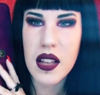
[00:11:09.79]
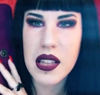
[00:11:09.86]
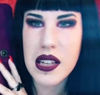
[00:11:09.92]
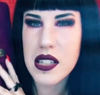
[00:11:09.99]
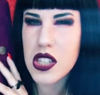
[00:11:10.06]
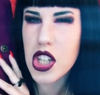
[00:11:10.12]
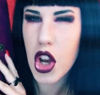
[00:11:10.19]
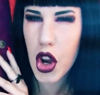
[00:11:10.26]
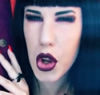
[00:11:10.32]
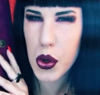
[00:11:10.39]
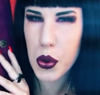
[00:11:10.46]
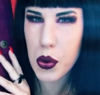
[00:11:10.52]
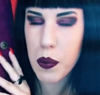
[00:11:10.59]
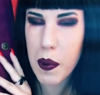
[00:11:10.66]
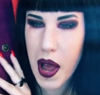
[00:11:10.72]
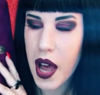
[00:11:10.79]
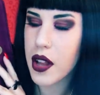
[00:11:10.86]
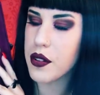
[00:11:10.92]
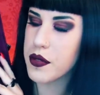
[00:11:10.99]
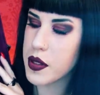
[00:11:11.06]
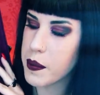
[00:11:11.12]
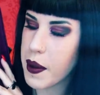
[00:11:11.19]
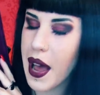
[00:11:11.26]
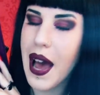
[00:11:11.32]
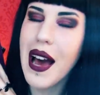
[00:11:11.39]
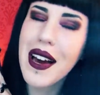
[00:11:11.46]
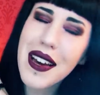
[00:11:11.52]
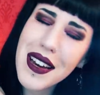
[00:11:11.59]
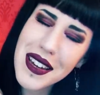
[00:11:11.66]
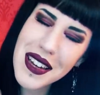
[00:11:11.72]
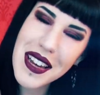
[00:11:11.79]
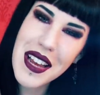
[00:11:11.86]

The internal part of the bag